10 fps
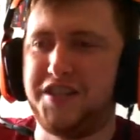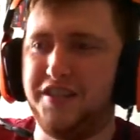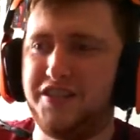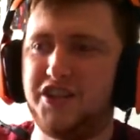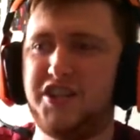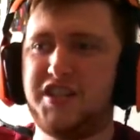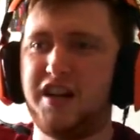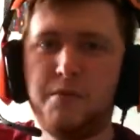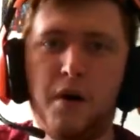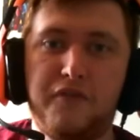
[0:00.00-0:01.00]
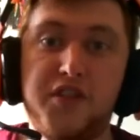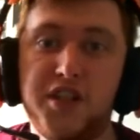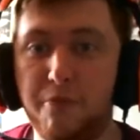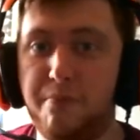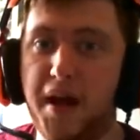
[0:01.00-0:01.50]
and just send them off to
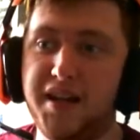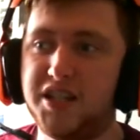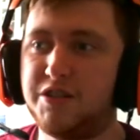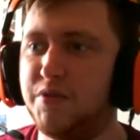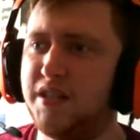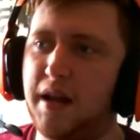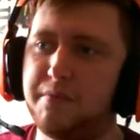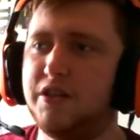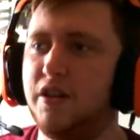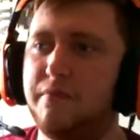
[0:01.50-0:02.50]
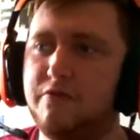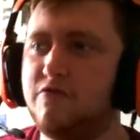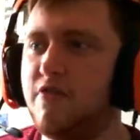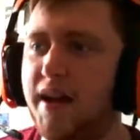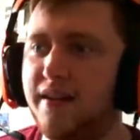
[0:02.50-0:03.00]
your base, which is absolutely
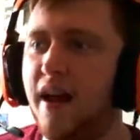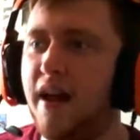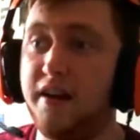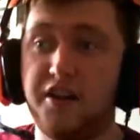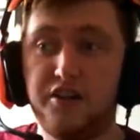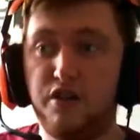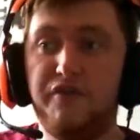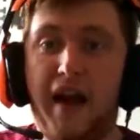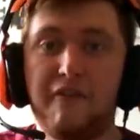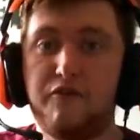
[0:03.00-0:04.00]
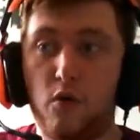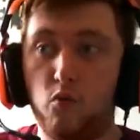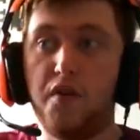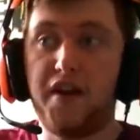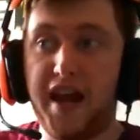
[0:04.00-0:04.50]
great. And you can do that from
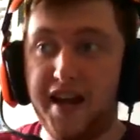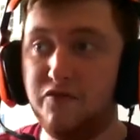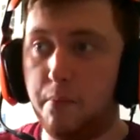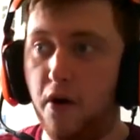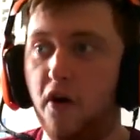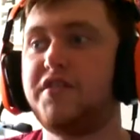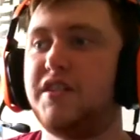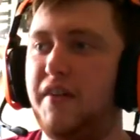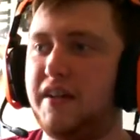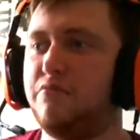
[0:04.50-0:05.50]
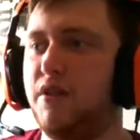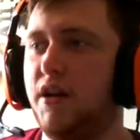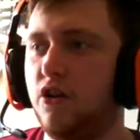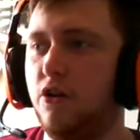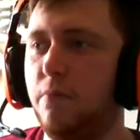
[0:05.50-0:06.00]
within the box, so that's really
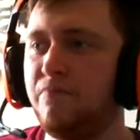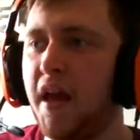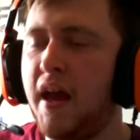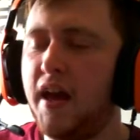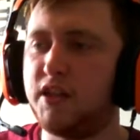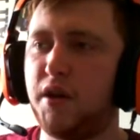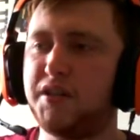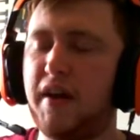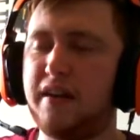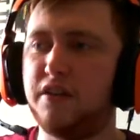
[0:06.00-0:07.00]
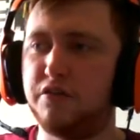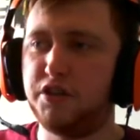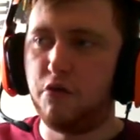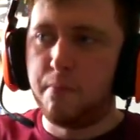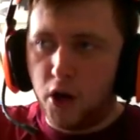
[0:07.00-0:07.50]
cool. As well as that, you can also
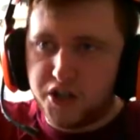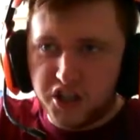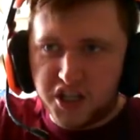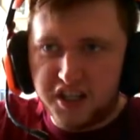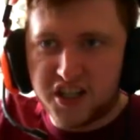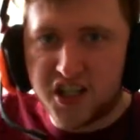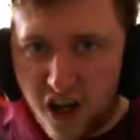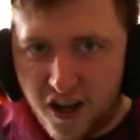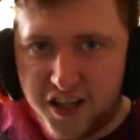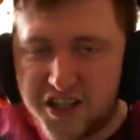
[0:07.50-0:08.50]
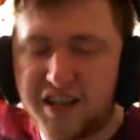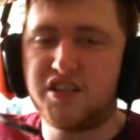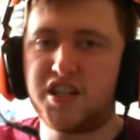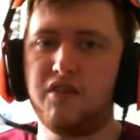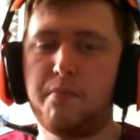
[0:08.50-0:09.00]
do emergency slides
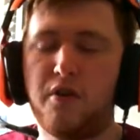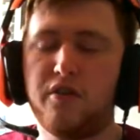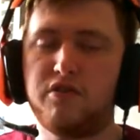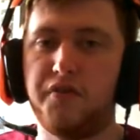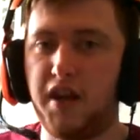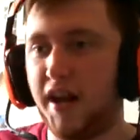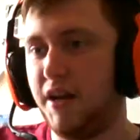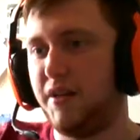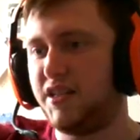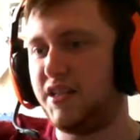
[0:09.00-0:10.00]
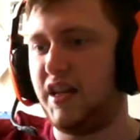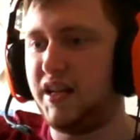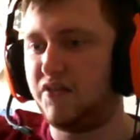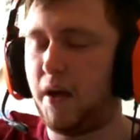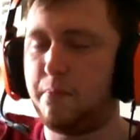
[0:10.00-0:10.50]
outside of a box. If an enemy
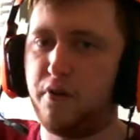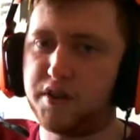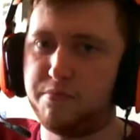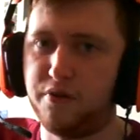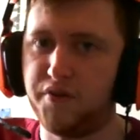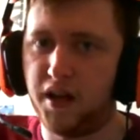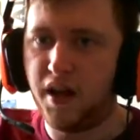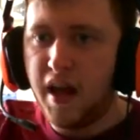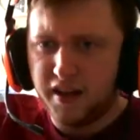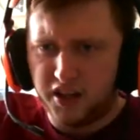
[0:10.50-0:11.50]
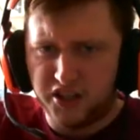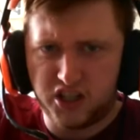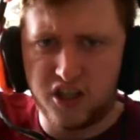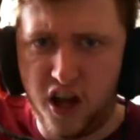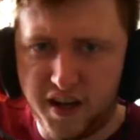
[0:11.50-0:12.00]
sees that box moving, you can
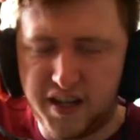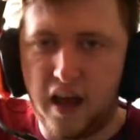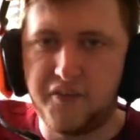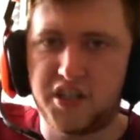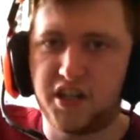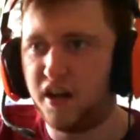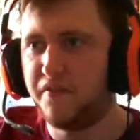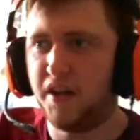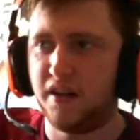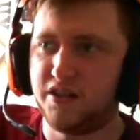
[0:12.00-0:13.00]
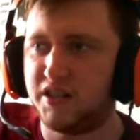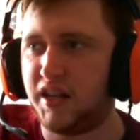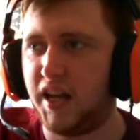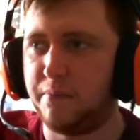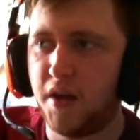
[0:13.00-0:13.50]
slide out of the side of it and just
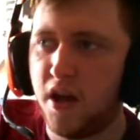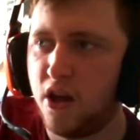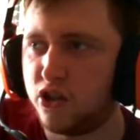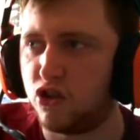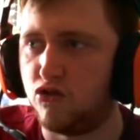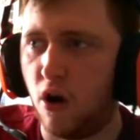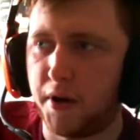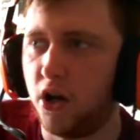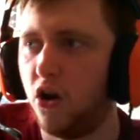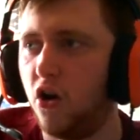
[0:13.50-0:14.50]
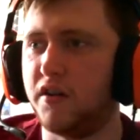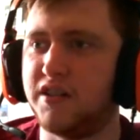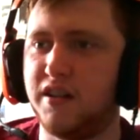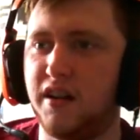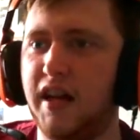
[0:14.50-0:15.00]
keep scrumming along
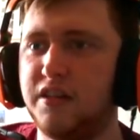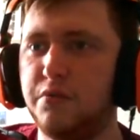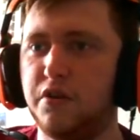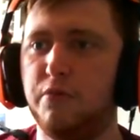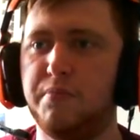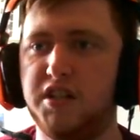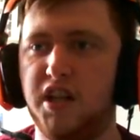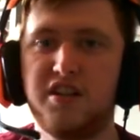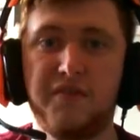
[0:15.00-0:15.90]
until you get to a good position.